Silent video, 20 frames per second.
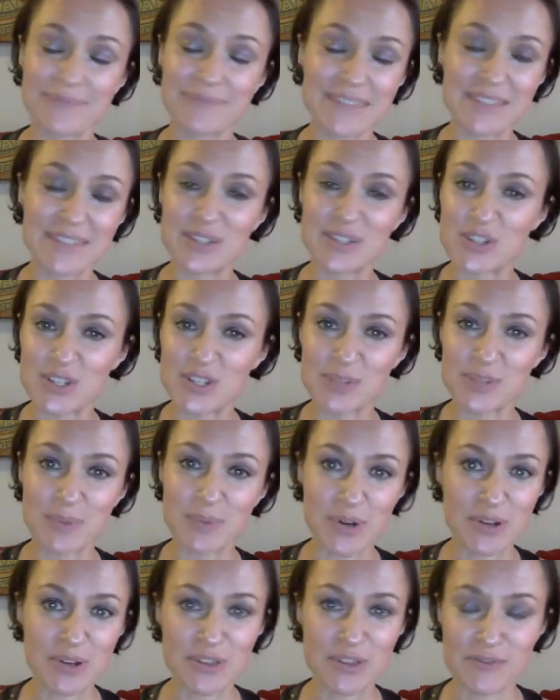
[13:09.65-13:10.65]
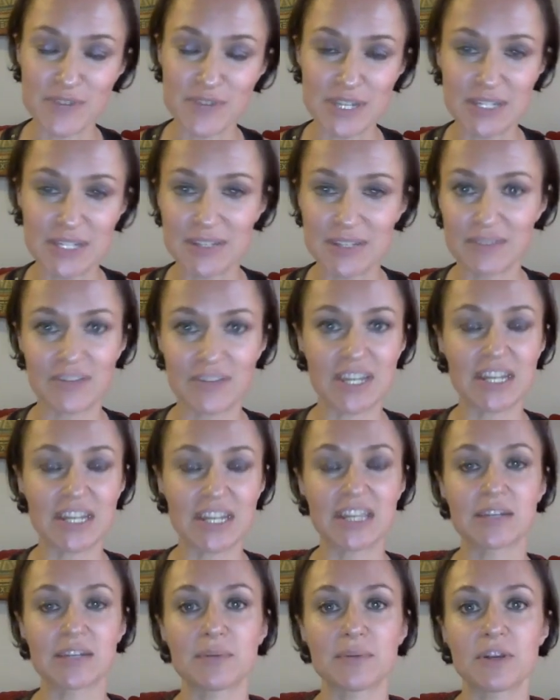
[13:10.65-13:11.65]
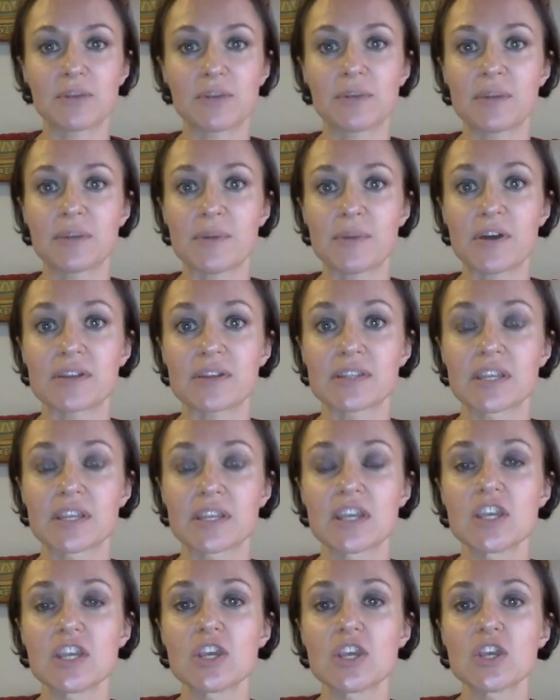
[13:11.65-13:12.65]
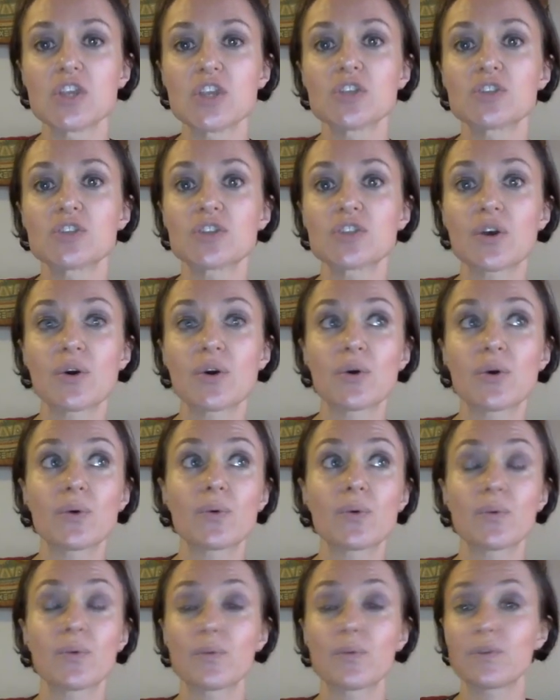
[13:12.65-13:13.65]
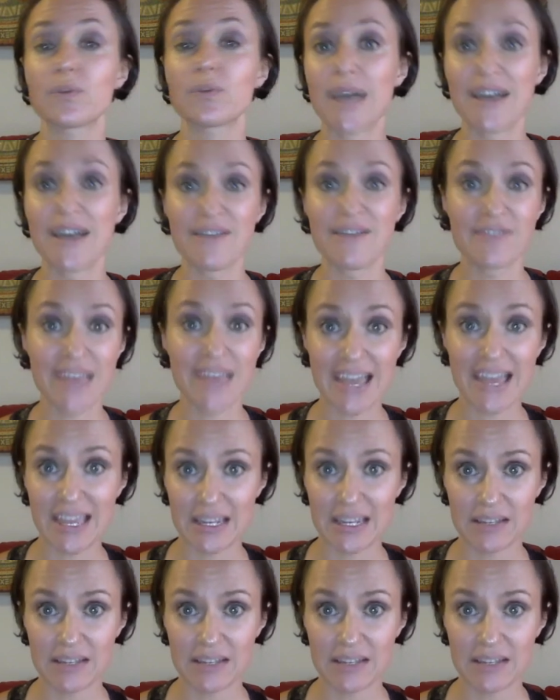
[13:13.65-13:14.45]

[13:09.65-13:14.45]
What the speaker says: It's just part of the fun of heading into perimenopause. So you have that,